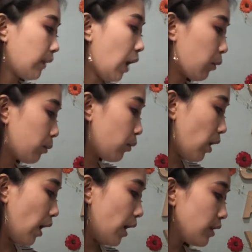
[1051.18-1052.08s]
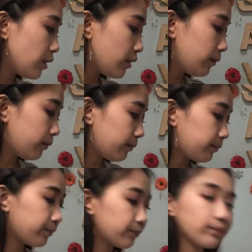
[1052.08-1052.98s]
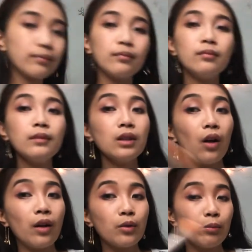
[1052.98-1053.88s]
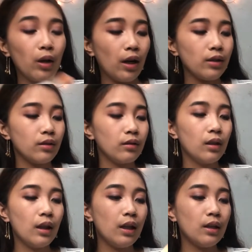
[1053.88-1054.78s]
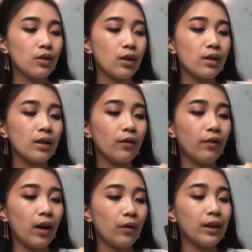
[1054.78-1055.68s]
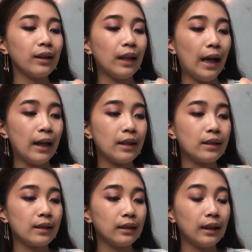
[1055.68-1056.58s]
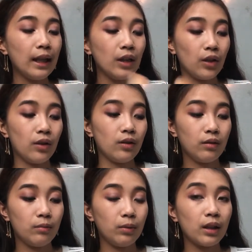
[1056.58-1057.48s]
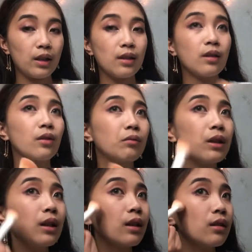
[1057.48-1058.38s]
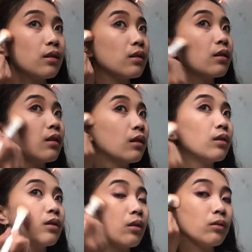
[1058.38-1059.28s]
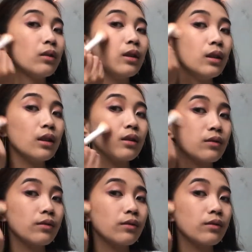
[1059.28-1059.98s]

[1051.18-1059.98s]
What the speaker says: our brush, contour brush, just a very light layer, because Koreans don't really